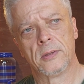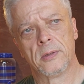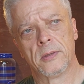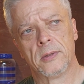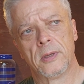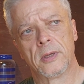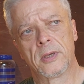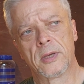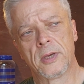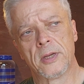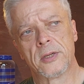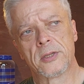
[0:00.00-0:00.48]

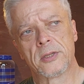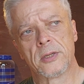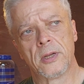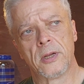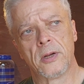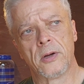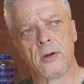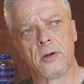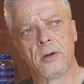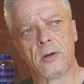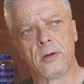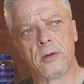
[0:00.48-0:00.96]
in case they
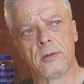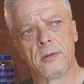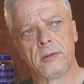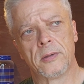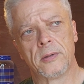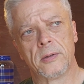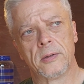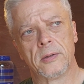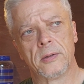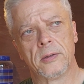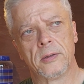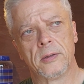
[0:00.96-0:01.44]
are
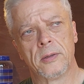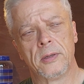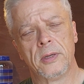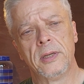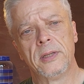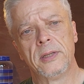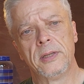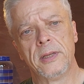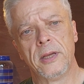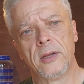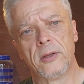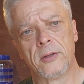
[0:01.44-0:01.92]

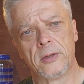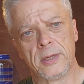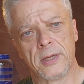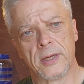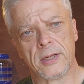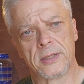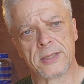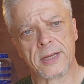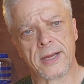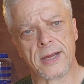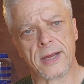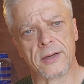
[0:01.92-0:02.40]
illegally
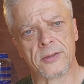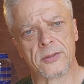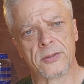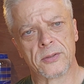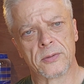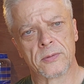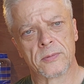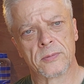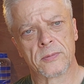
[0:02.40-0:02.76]
attacked.